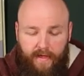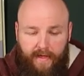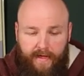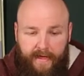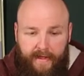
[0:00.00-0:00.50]

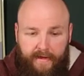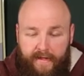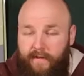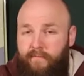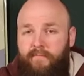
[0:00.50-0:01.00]
and,
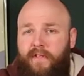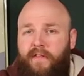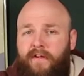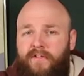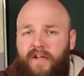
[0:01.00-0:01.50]
and in
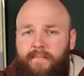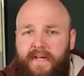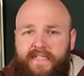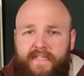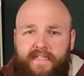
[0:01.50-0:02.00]
larger
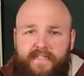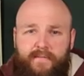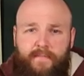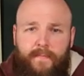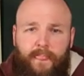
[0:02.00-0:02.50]
capacities.